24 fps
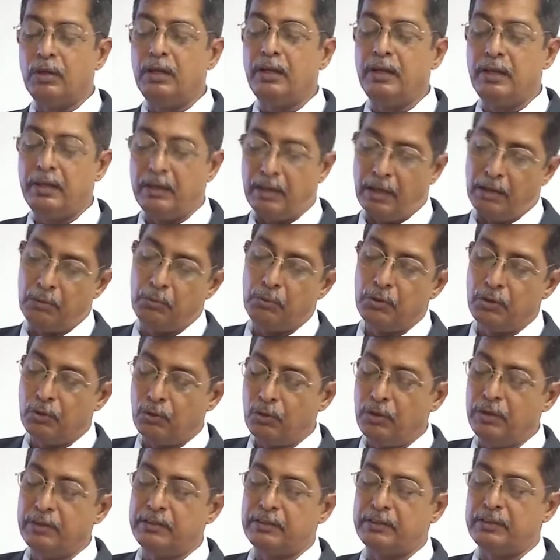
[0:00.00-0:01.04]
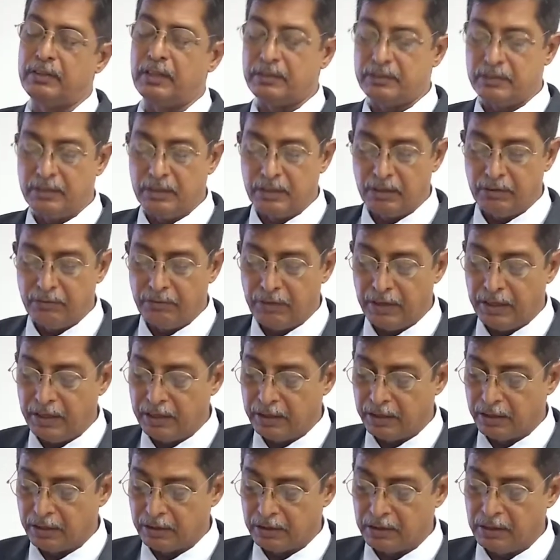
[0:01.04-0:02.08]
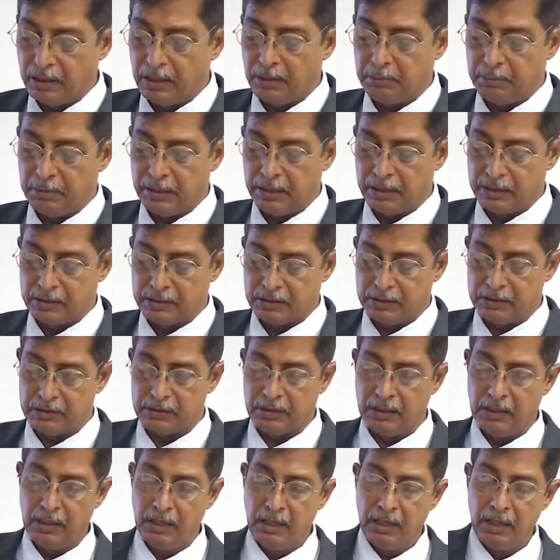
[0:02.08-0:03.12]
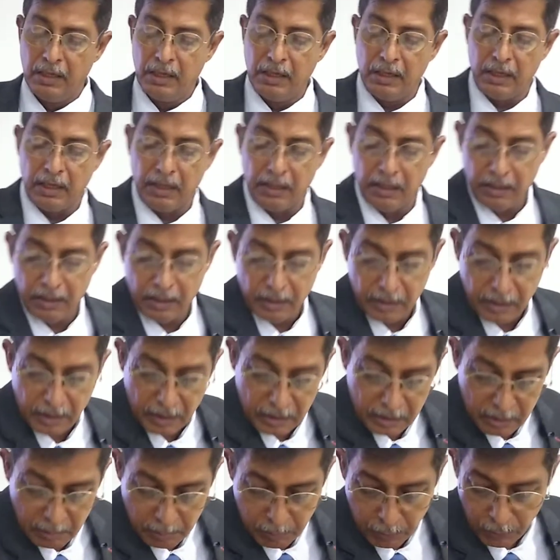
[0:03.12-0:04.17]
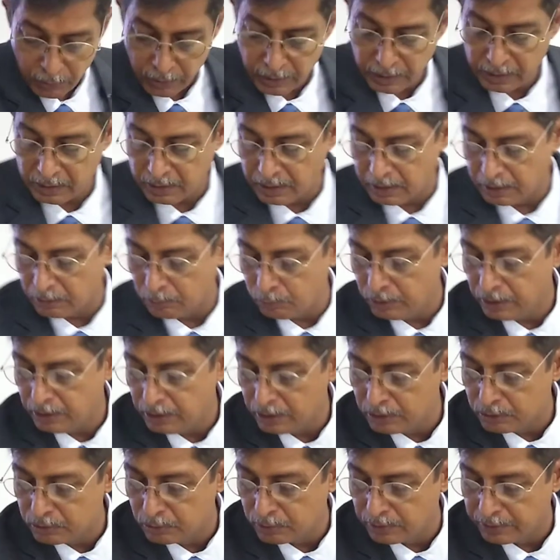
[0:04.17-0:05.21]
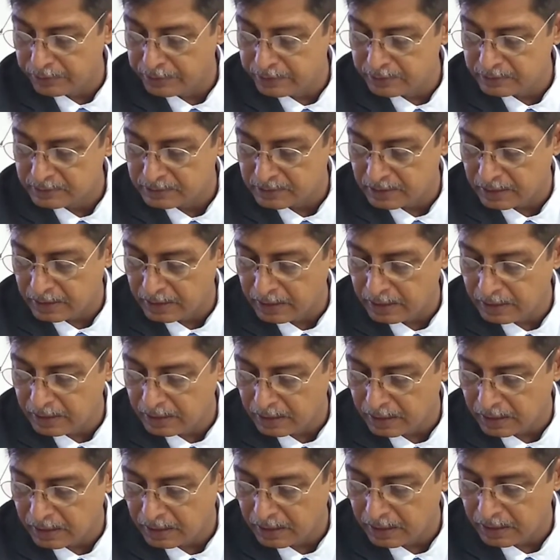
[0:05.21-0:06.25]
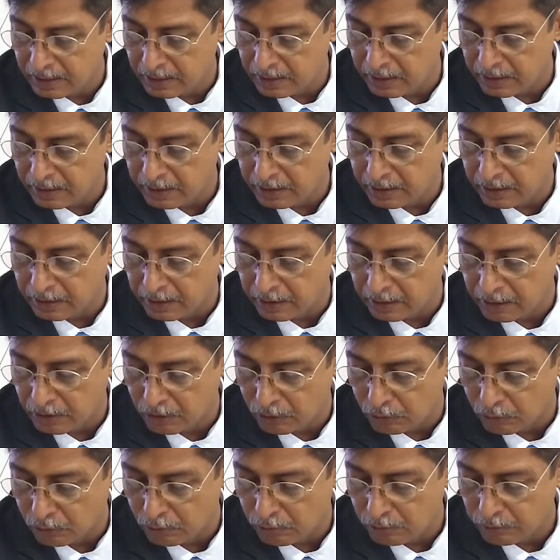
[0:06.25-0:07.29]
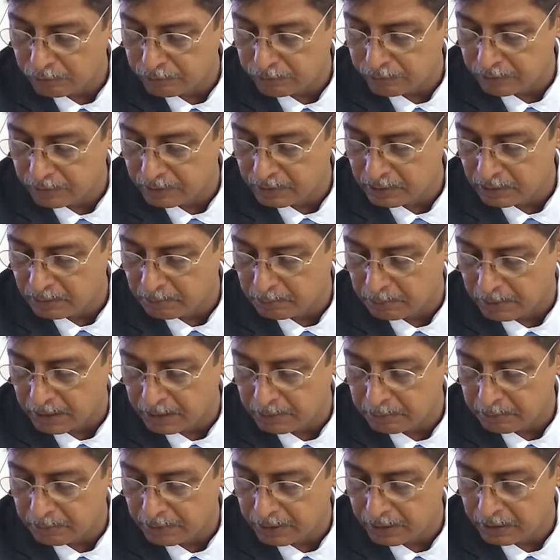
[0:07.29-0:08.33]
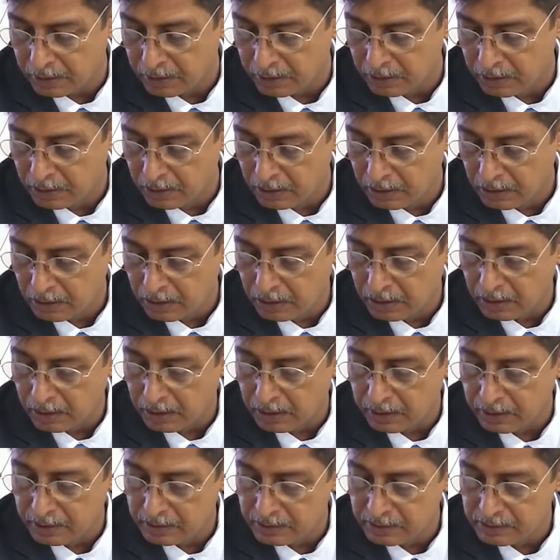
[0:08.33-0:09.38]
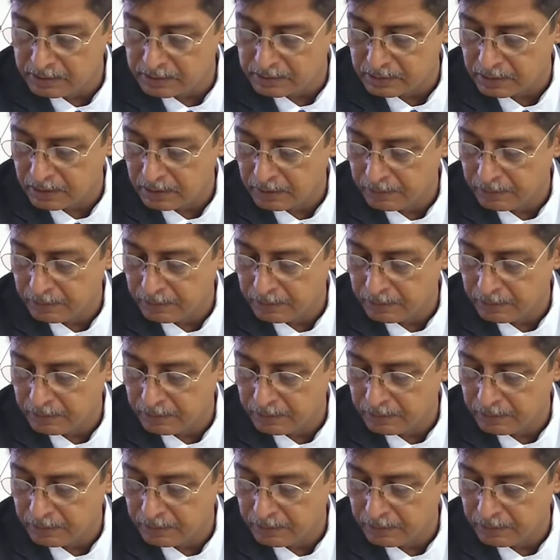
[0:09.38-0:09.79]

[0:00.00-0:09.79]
the oil going into the bearing is coming from the pump, it's under pressure, so it will automatically go. This is the